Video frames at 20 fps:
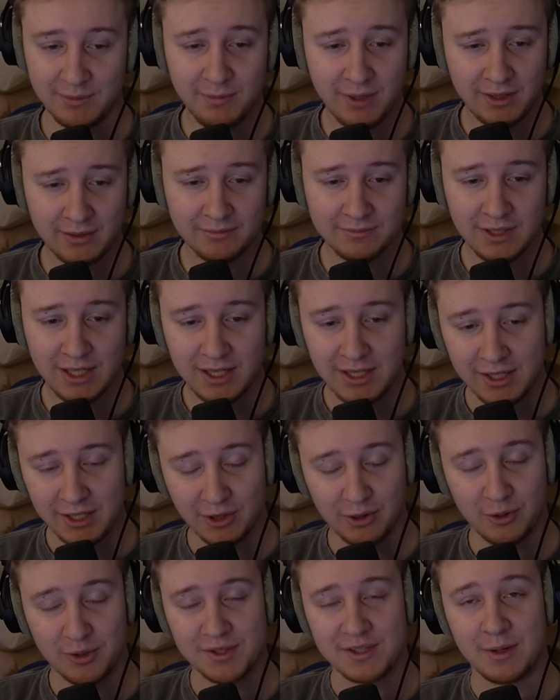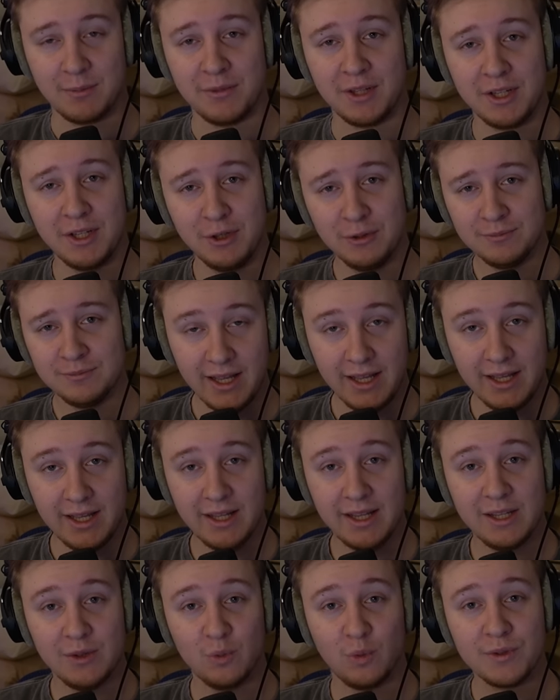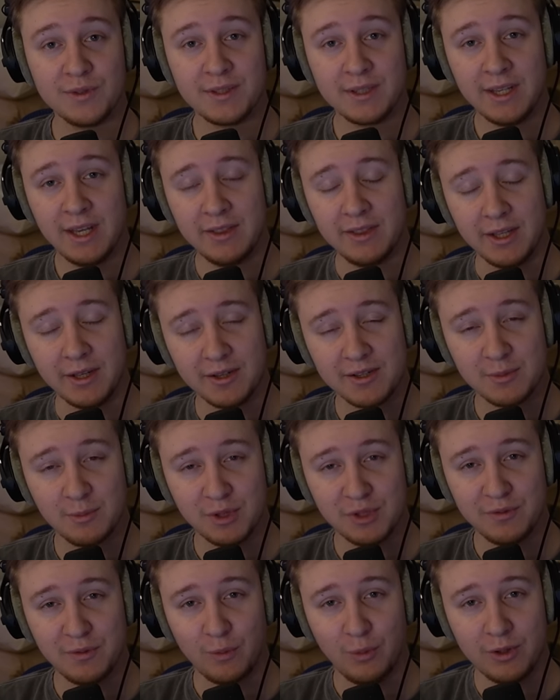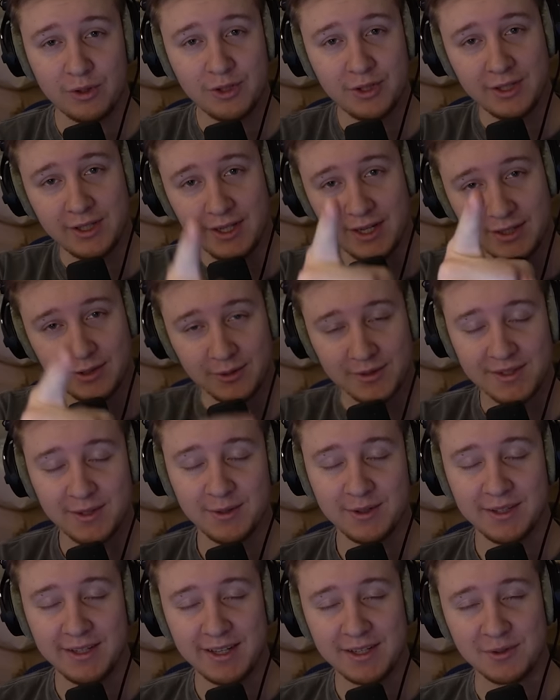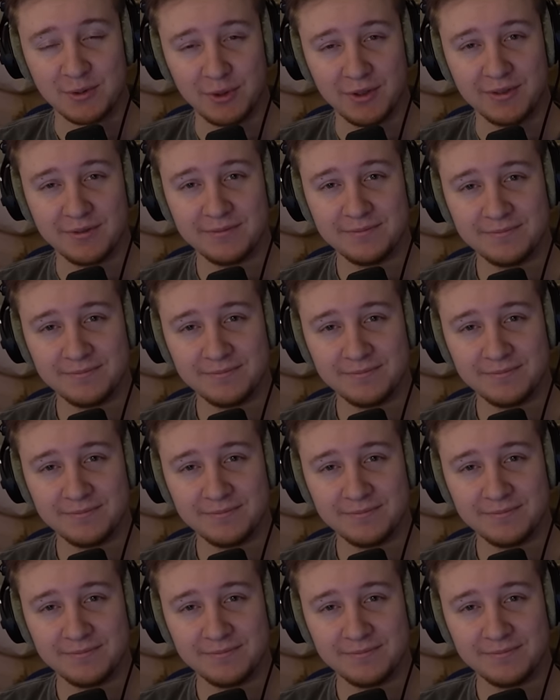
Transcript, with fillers: better. You learned something new. And once again, thank you so much for watching, and I'll see you in the next one.